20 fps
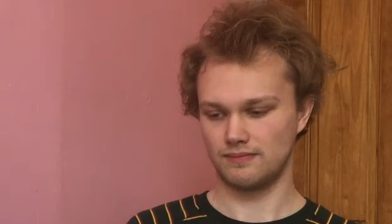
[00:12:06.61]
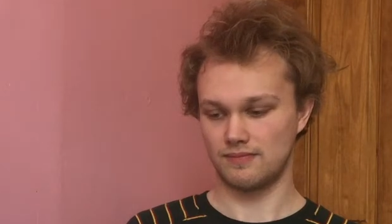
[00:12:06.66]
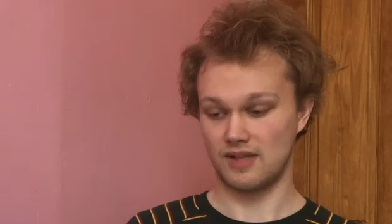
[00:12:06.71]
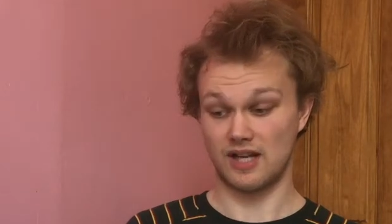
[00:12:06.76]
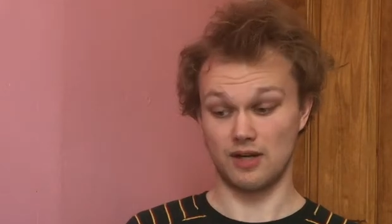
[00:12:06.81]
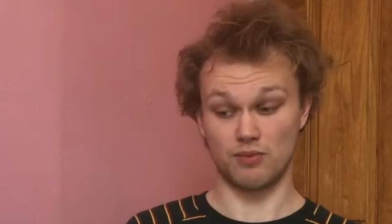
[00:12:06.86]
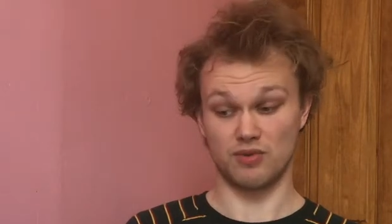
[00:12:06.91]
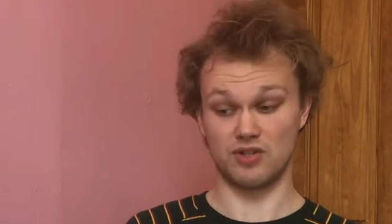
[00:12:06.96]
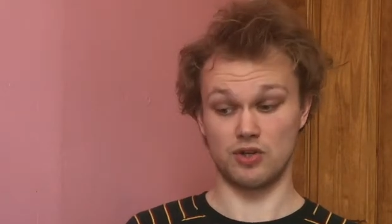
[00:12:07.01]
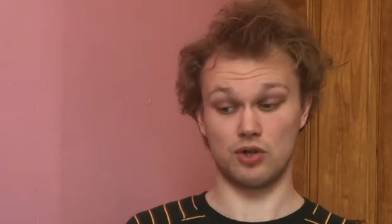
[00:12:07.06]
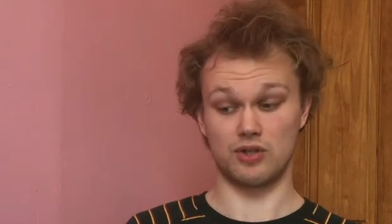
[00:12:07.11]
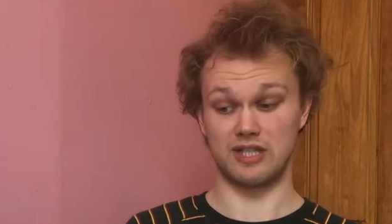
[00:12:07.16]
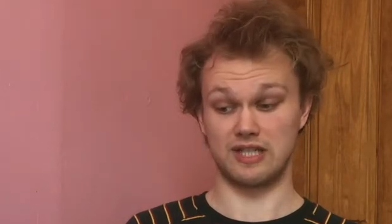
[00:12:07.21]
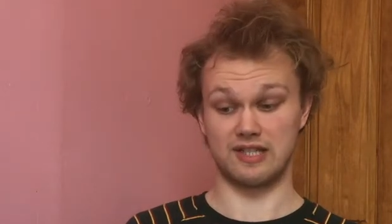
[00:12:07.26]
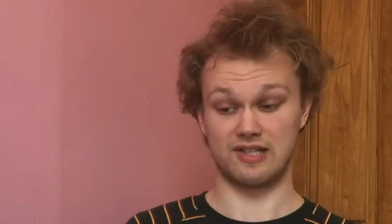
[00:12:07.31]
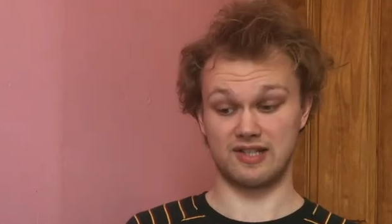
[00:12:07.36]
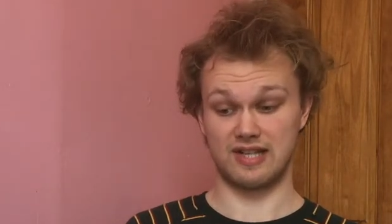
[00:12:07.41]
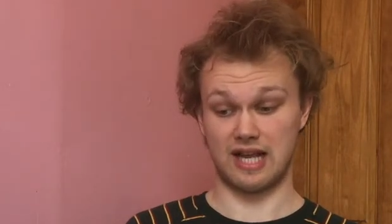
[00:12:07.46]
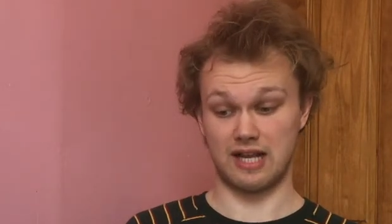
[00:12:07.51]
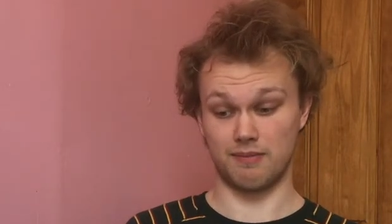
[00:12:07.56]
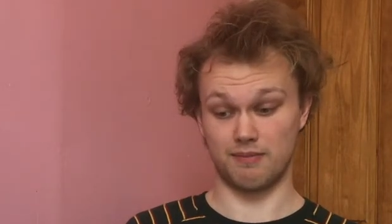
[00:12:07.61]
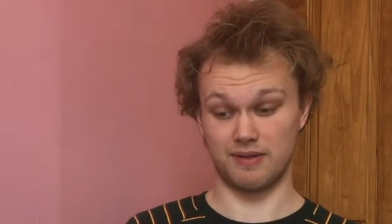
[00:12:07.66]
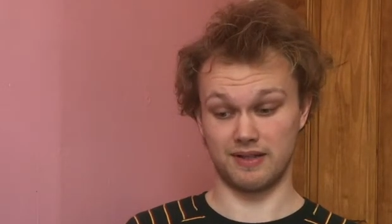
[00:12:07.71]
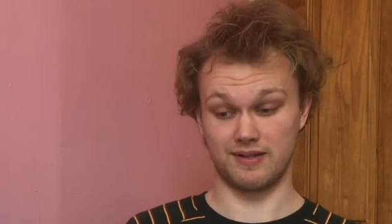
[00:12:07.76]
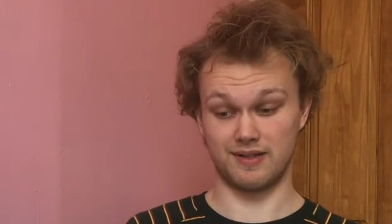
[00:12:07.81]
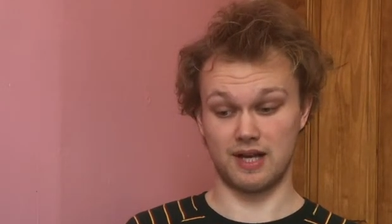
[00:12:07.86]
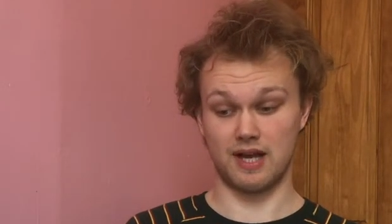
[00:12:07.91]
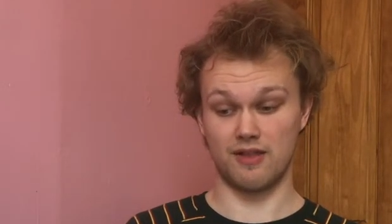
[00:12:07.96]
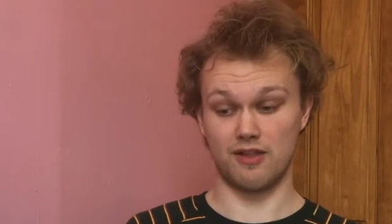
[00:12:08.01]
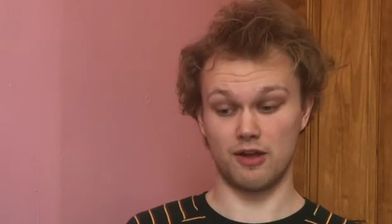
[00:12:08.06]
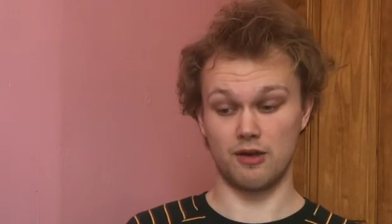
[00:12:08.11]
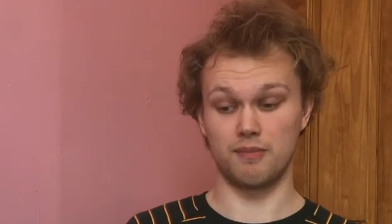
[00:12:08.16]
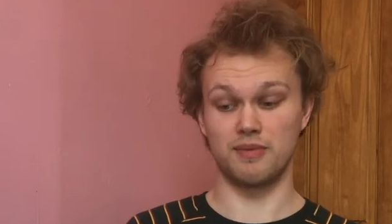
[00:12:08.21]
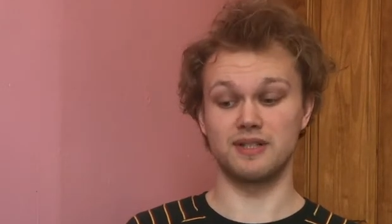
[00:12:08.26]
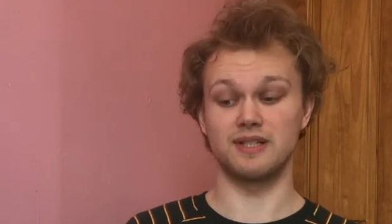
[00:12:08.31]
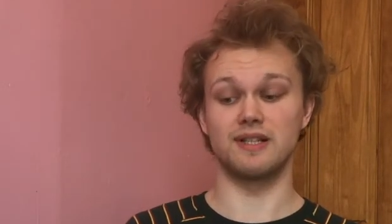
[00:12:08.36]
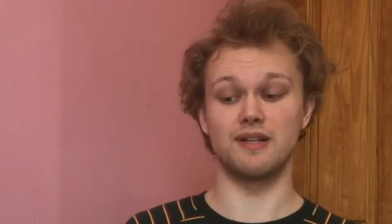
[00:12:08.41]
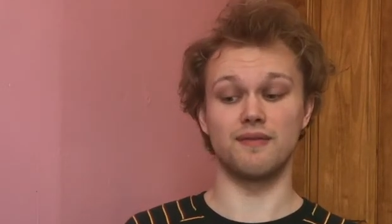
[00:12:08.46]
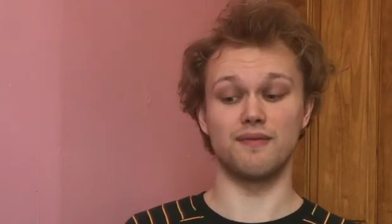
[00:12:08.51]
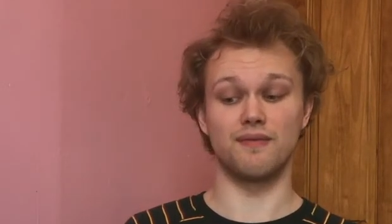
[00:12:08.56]
And it was not in the sandpit either,
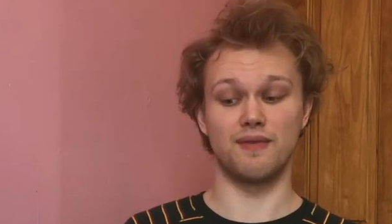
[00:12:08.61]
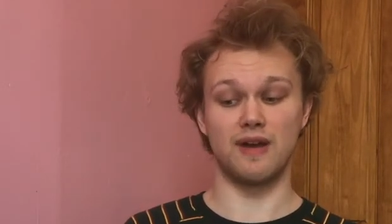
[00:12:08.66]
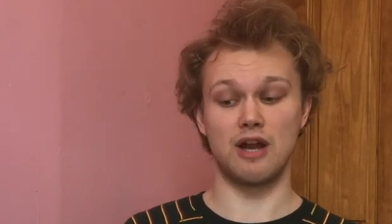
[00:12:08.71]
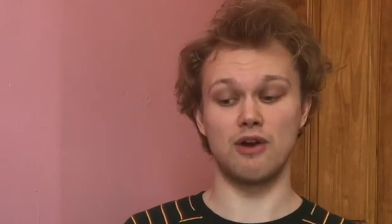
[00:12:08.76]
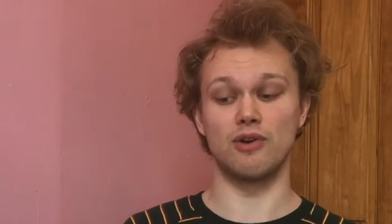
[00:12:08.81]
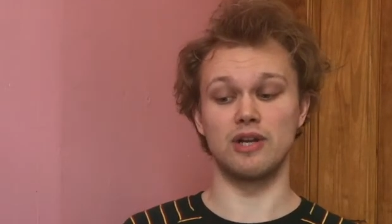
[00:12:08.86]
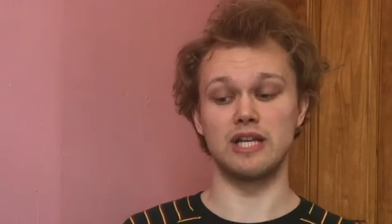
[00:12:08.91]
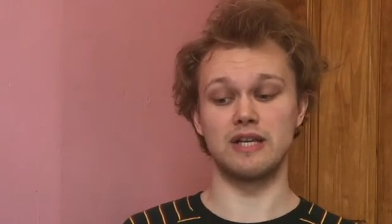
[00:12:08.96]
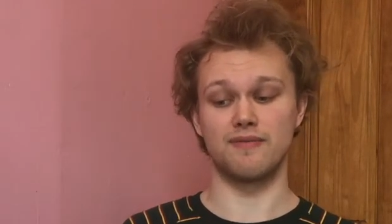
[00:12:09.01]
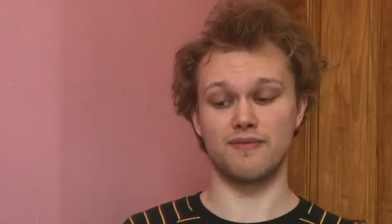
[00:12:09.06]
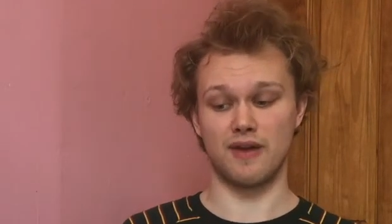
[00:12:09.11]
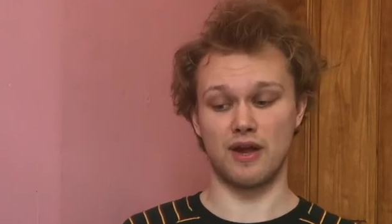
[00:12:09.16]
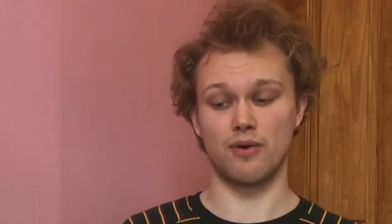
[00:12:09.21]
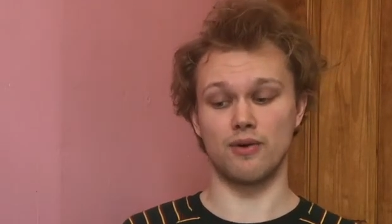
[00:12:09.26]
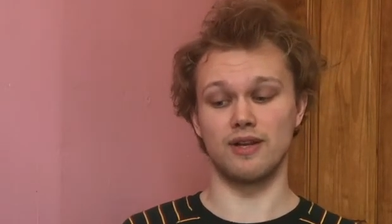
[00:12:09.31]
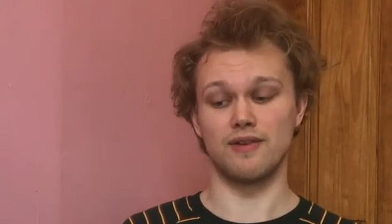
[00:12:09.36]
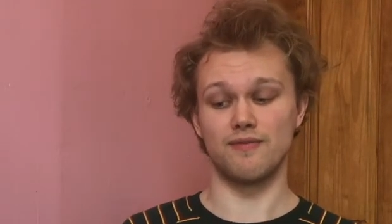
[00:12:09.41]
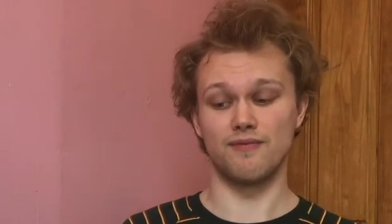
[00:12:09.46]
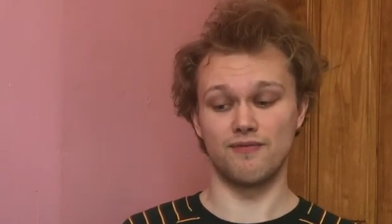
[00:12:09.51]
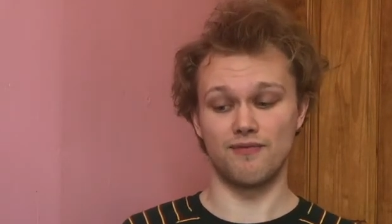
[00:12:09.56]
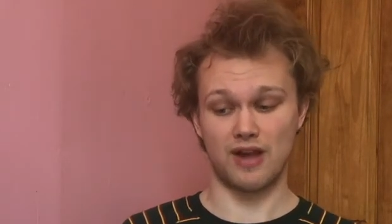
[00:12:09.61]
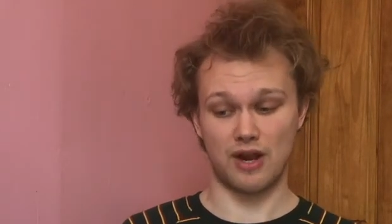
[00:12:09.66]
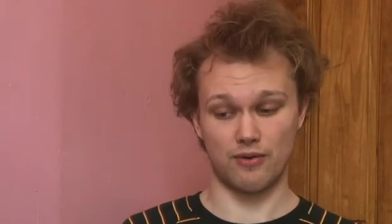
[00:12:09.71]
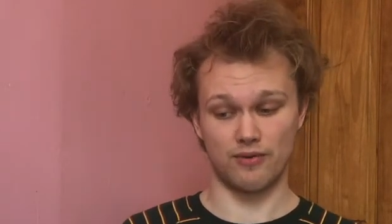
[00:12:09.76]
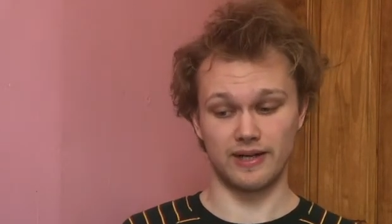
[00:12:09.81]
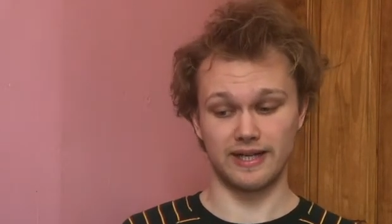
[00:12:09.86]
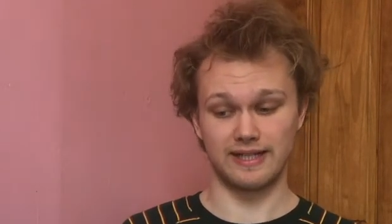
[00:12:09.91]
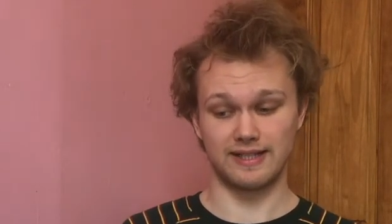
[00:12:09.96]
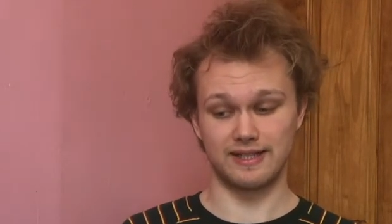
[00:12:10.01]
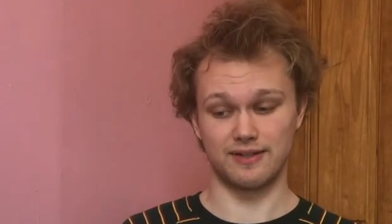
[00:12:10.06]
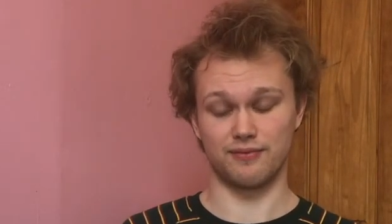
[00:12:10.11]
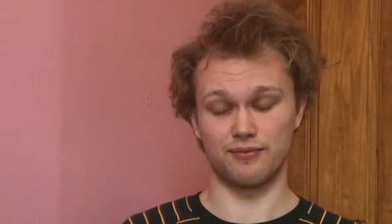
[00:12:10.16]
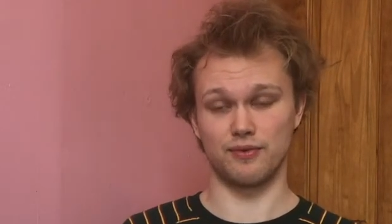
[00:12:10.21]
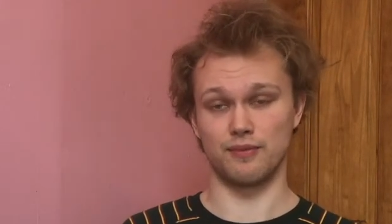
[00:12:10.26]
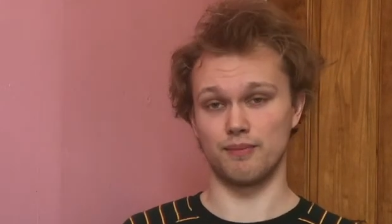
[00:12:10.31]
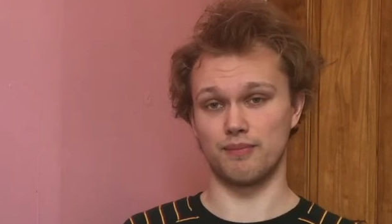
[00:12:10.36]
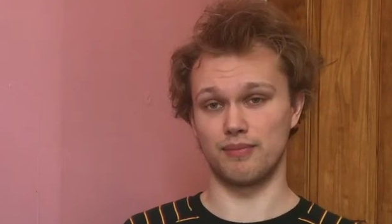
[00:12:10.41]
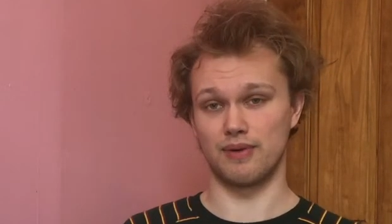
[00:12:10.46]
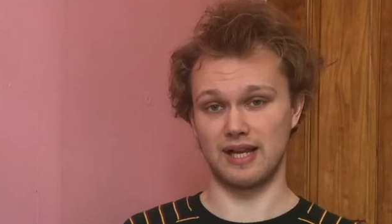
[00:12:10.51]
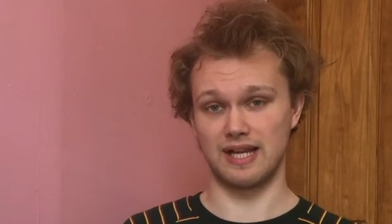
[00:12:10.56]
but in a very, very, very
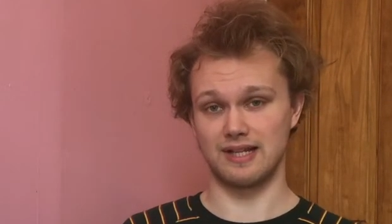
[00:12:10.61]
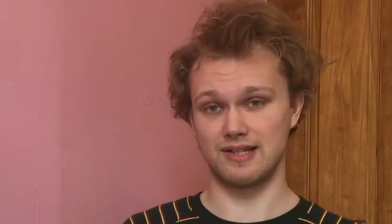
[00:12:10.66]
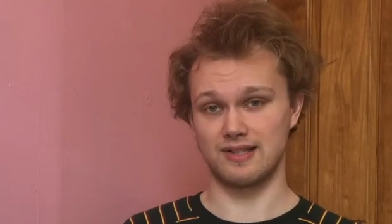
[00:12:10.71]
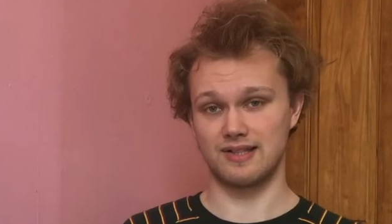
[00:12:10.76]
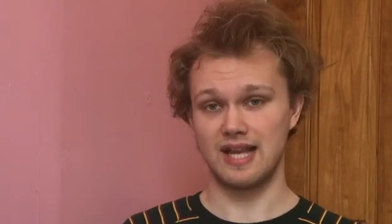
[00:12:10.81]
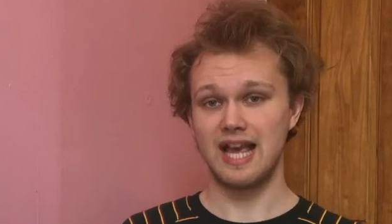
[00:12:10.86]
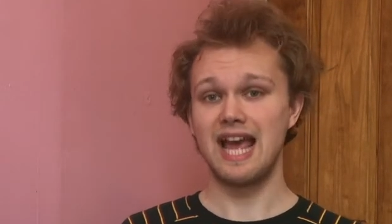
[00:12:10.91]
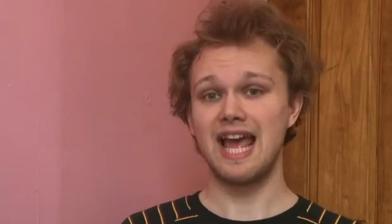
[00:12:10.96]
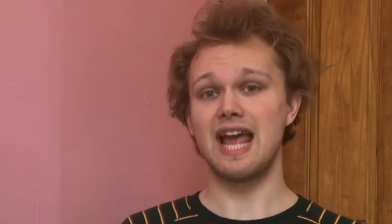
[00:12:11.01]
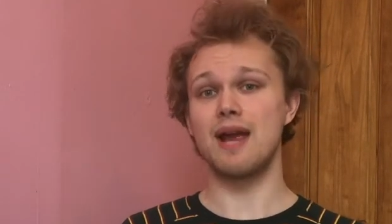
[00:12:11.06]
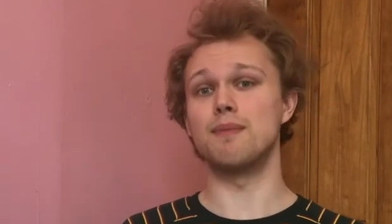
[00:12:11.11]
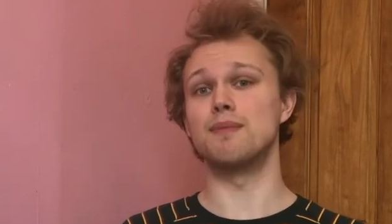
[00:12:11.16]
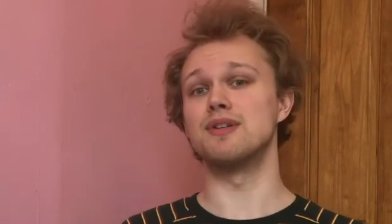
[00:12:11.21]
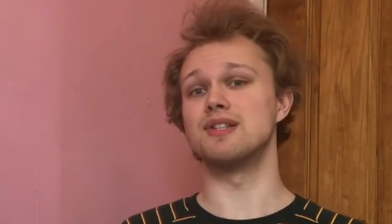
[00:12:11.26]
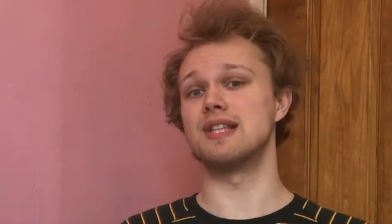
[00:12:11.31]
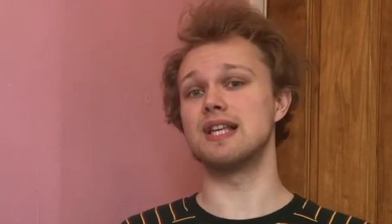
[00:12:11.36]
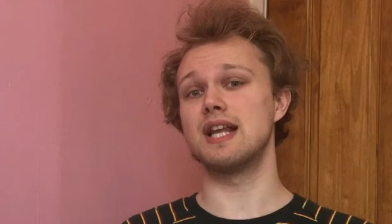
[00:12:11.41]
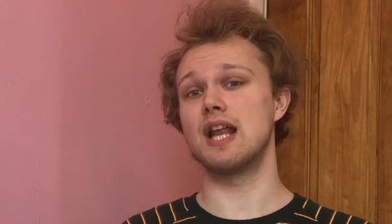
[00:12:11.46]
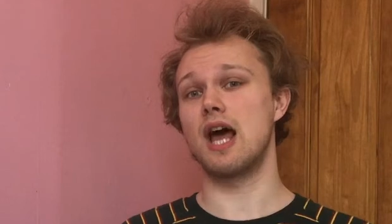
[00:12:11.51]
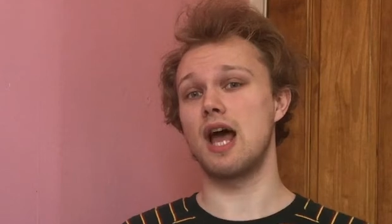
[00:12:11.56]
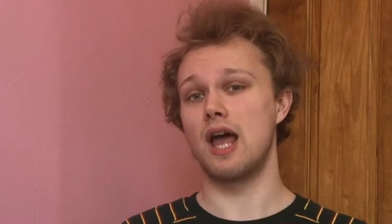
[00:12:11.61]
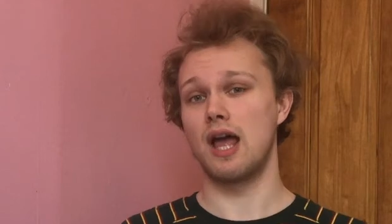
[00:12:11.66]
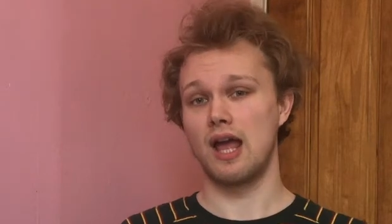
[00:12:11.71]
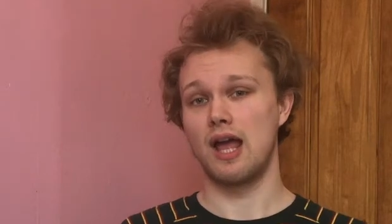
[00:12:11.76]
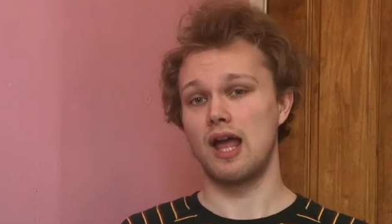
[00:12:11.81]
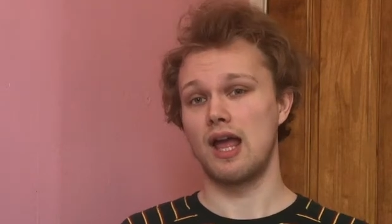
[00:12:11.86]
different place. It was in a...